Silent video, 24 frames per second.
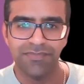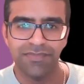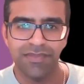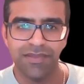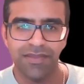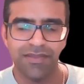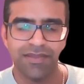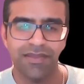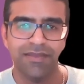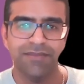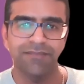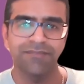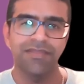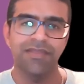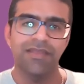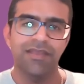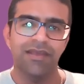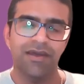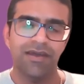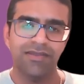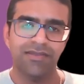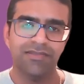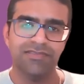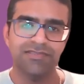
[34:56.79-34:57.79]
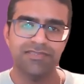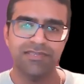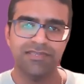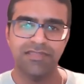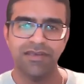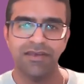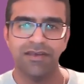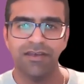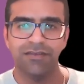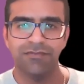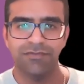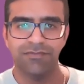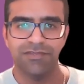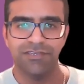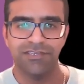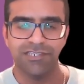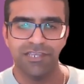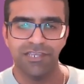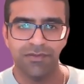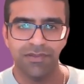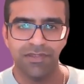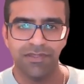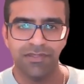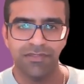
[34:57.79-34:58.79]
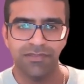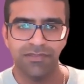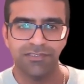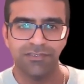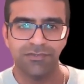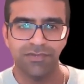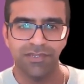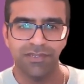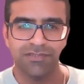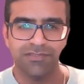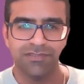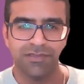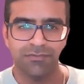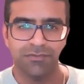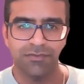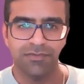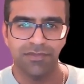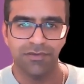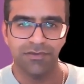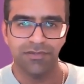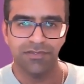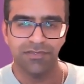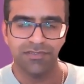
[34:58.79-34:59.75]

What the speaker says: Okay, I can see that I haven't been sharing the screen, so I'm probably going to